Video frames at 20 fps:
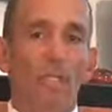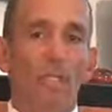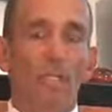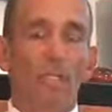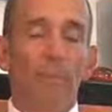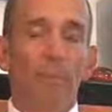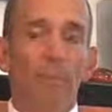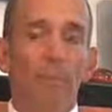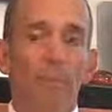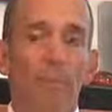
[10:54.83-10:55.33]
as
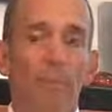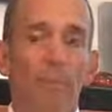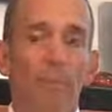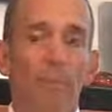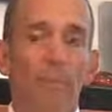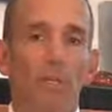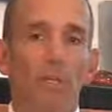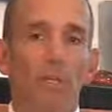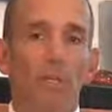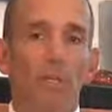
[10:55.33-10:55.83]
I
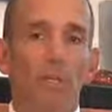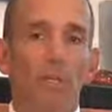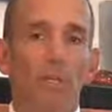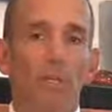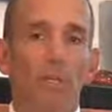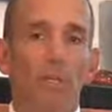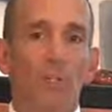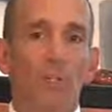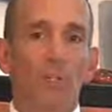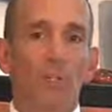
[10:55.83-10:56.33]
mentioned, the
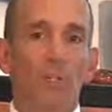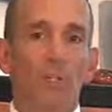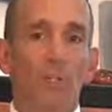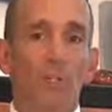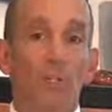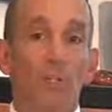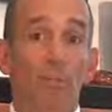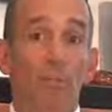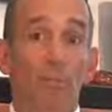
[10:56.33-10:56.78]
motivations appear